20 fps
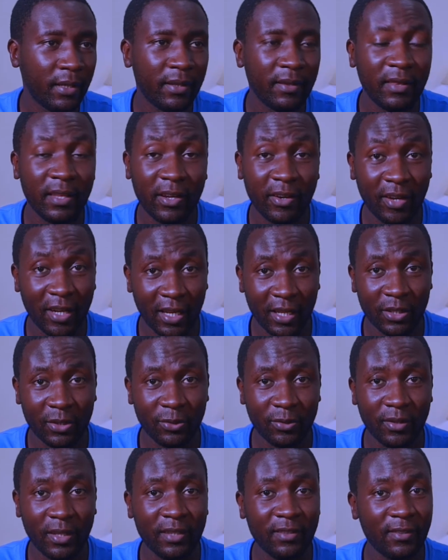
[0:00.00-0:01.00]
They're really
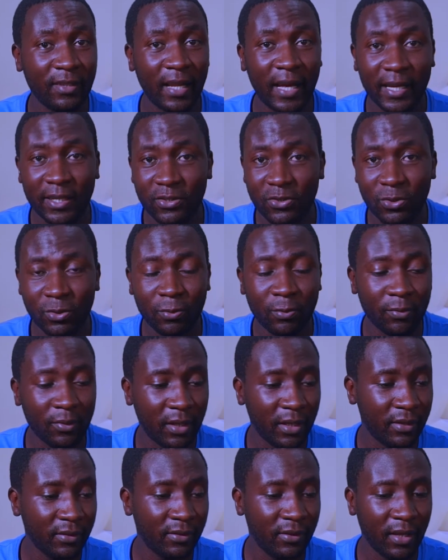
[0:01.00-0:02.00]
good. There's Lightroom,
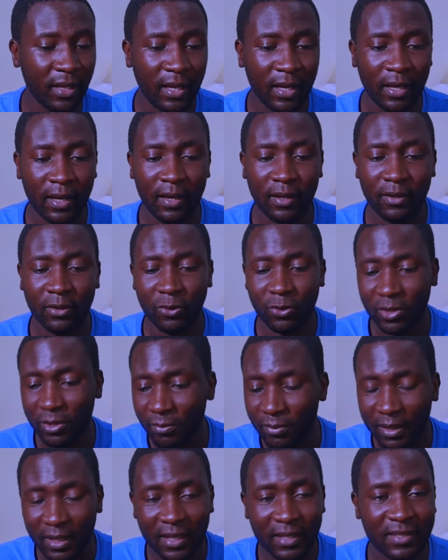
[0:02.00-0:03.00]
there's
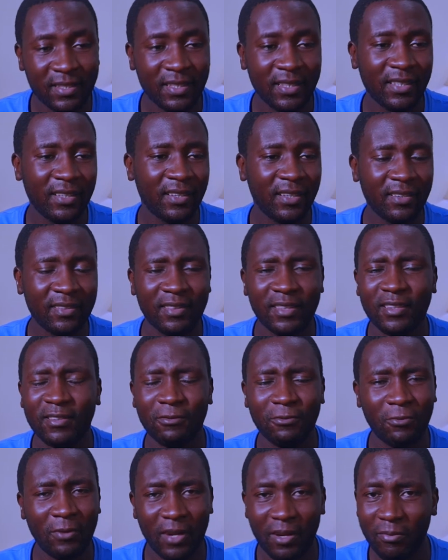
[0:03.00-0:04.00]
Notability, there's
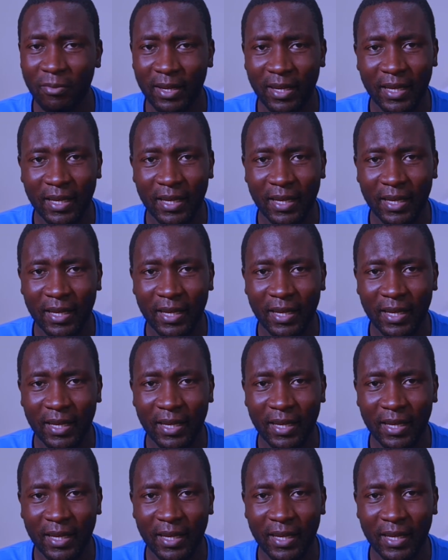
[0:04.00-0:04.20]
very many